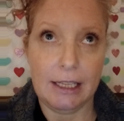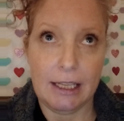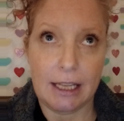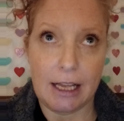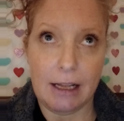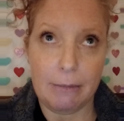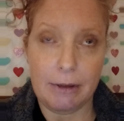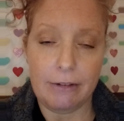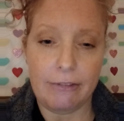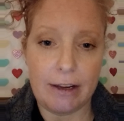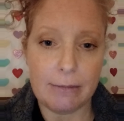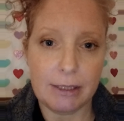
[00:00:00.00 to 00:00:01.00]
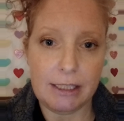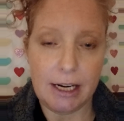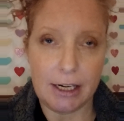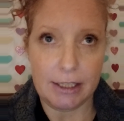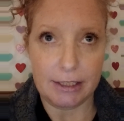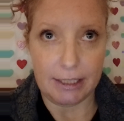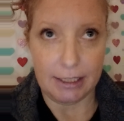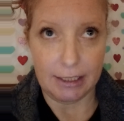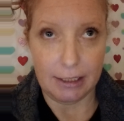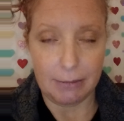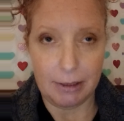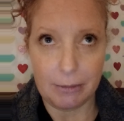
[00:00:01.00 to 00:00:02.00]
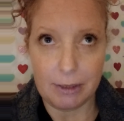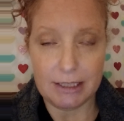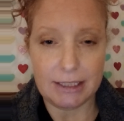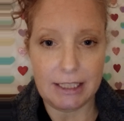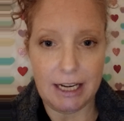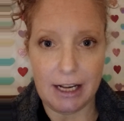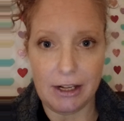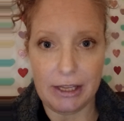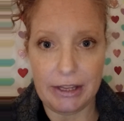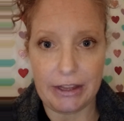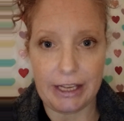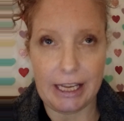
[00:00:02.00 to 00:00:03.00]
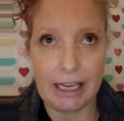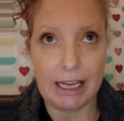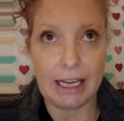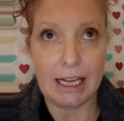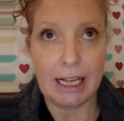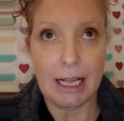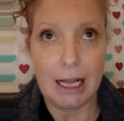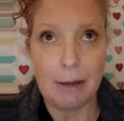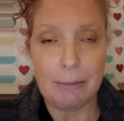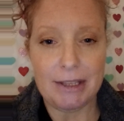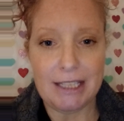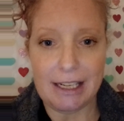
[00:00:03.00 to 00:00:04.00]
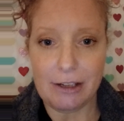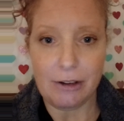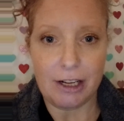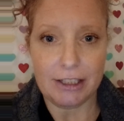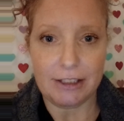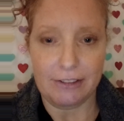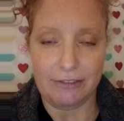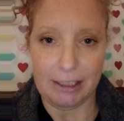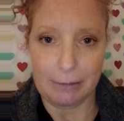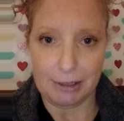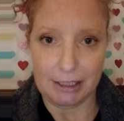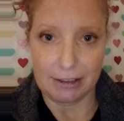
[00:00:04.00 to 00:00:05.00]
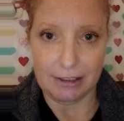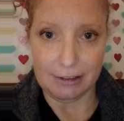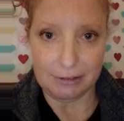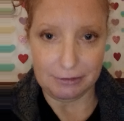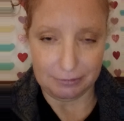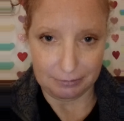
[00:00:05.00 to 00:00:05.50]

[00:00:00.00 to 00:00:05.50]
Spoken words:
Their family hurt them. It wasn't healthy, but they don't cut their family off.